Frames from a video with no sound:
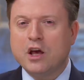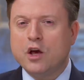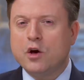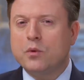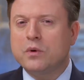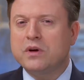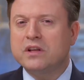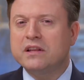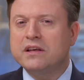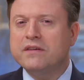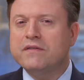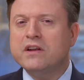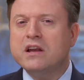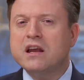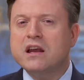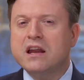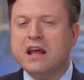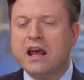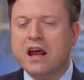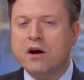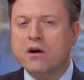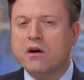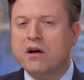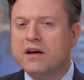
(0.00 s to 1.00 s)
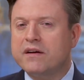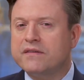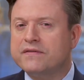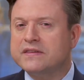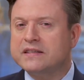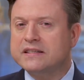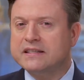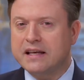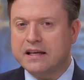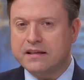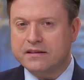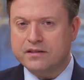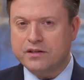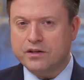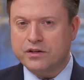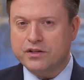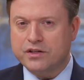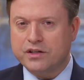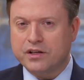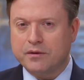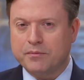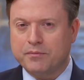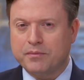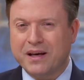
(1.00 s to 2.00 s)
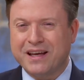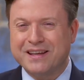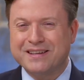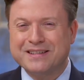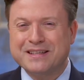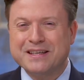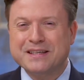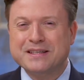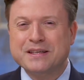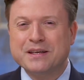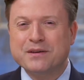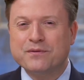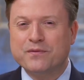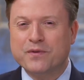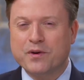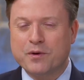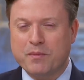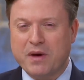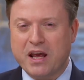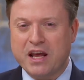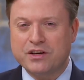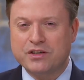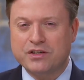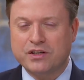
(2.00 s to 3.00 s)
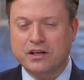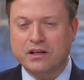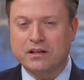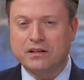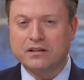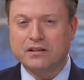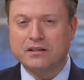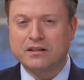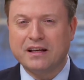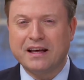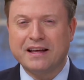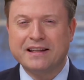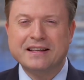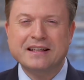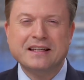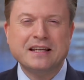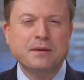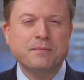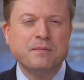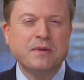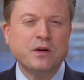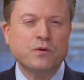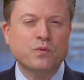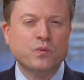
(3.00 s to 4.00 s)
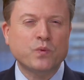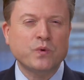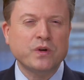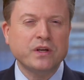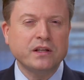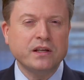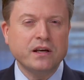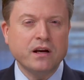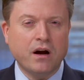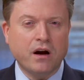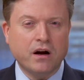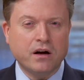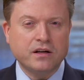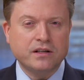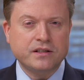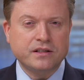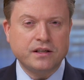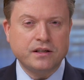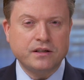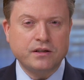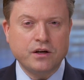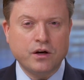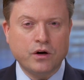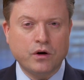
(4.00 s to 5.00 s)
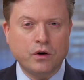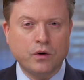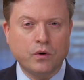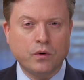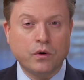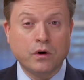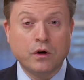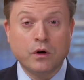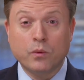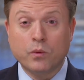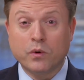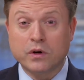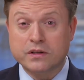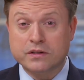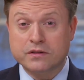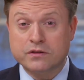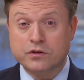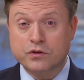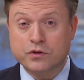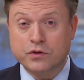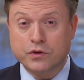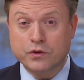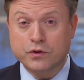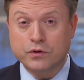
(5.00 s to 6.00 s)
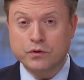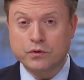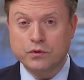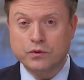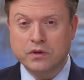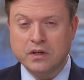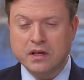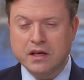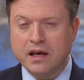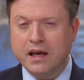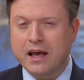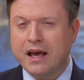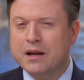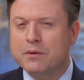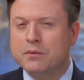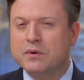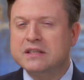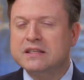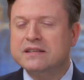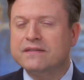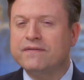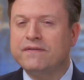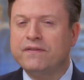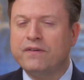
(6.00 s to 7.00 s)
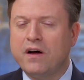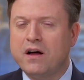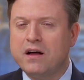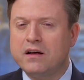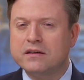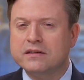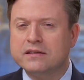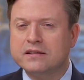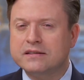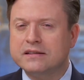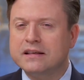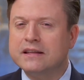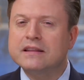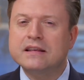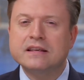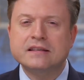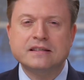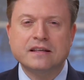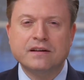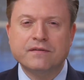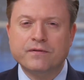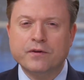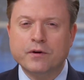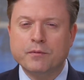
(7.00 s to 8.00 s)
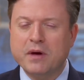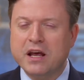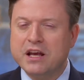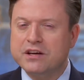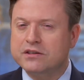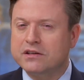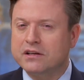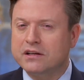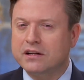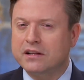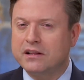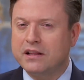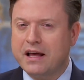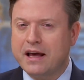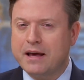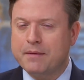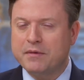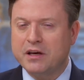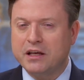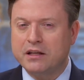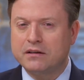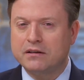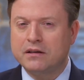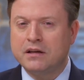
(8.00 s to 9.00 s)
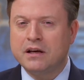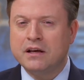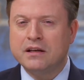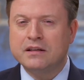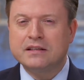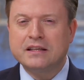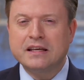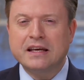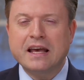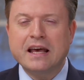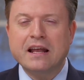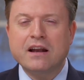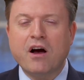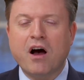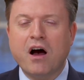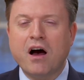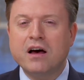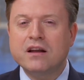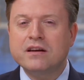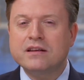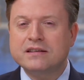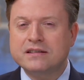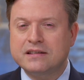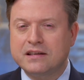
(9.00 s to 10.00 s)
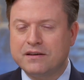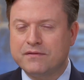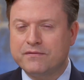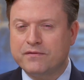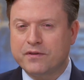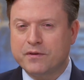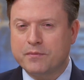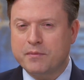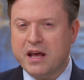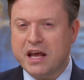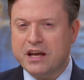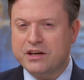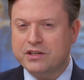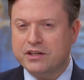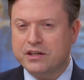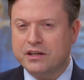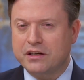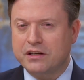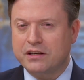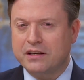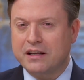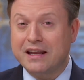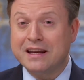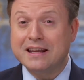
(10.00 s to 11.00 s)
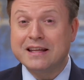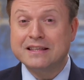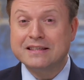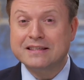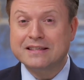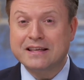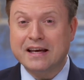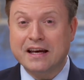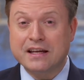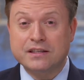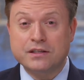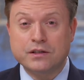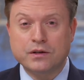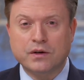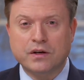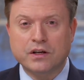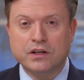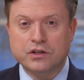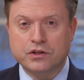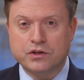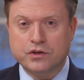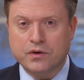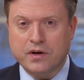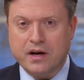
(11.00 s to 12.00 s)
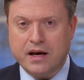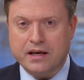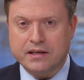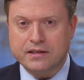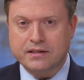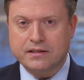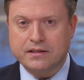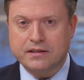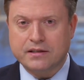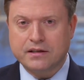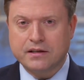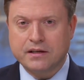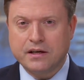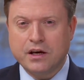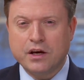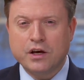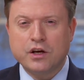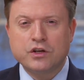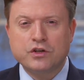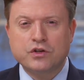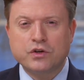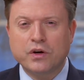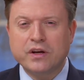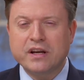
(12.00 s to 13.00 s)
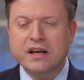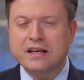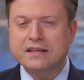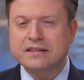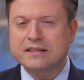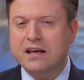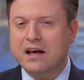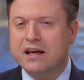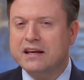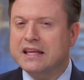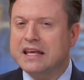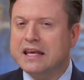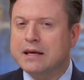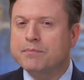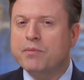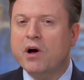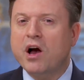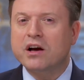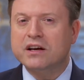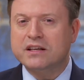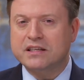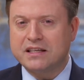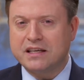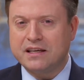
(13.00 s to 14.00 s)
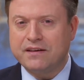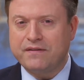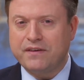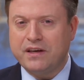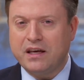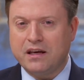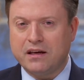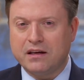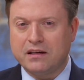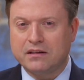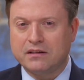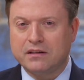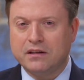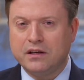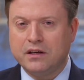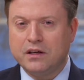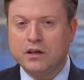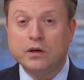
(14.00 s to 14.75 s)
We live in an era of censorship and disinformation, and it can be really hard to know what's true and what's false in this information climate. To get honest information and insights you can trust, join us on Epoch TV.